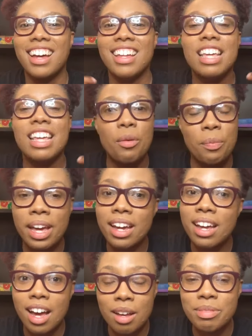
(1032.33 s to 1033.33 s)
They'll pick
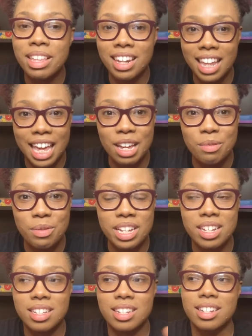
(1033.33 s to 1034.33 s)
up the
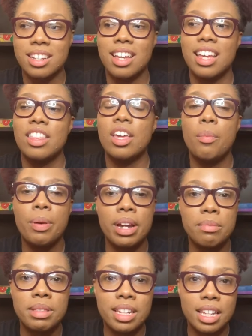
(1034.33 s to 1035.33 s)
language.
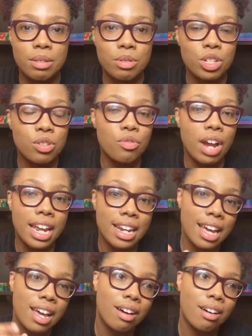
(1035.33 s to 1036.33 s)
So right
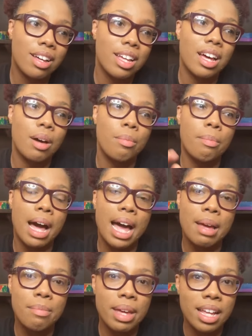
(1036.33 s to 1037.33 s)
now,
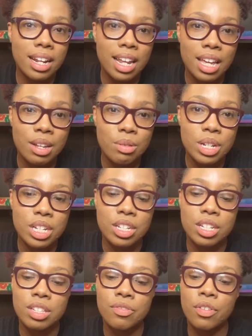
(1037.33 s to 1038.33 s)
my main language
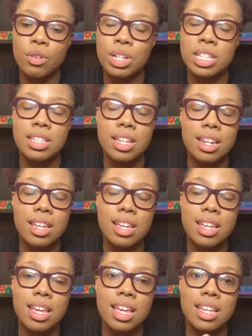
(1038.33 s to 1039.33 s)
focus
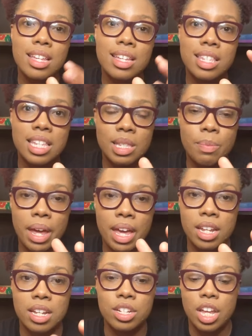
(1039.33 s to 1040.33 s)
study is
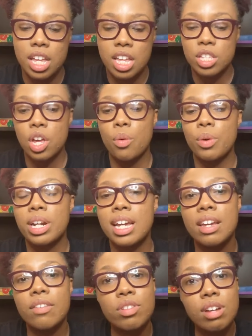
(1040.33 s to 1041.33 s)
Spanish. So I want to
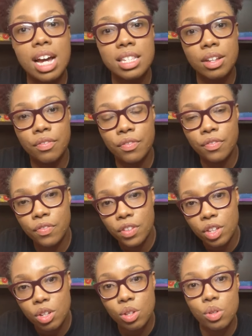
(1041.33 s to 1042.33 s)
give you guys a
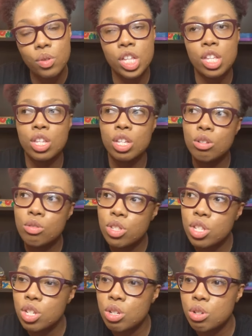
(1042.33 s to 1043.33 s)
few
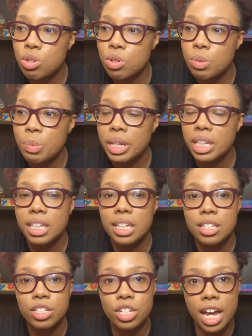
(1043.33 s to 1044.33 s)
YouTube
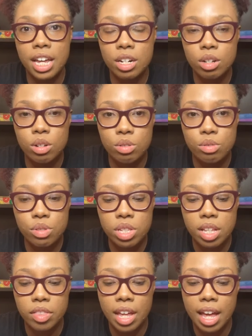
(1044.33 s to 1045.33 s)
channels
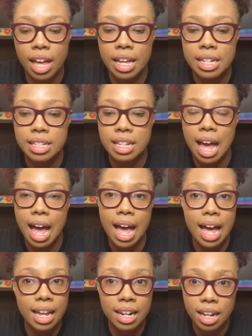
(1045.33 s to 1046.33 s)
that
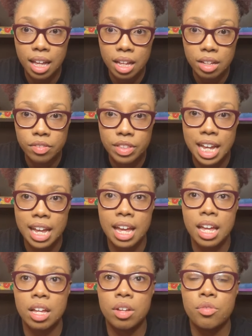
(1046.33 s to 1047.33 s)
I love that
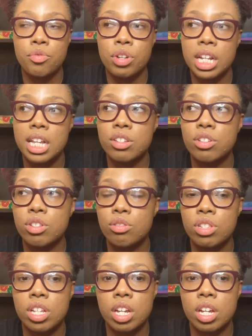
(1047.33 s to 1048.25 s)
really introduce